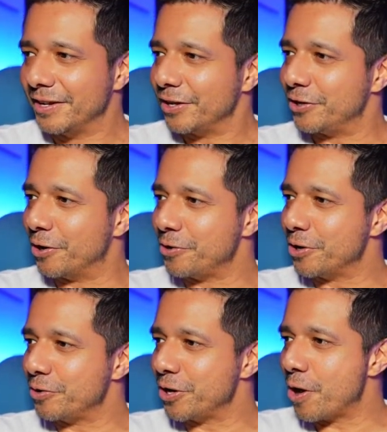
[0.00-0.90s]
Yo,
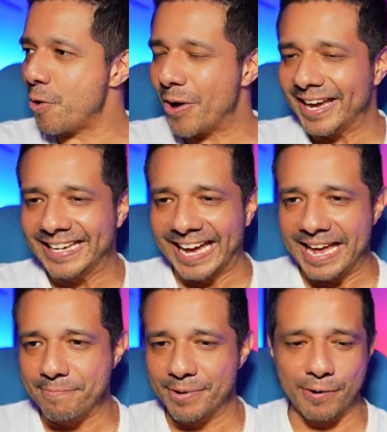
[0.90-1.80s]
yo, yo,
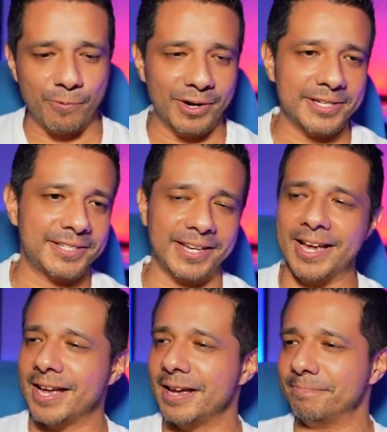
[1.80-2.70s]
iGamer, what's
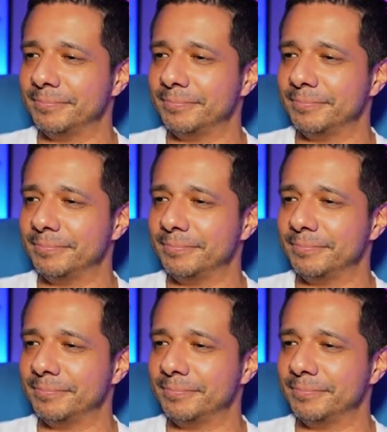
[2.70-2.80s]
up?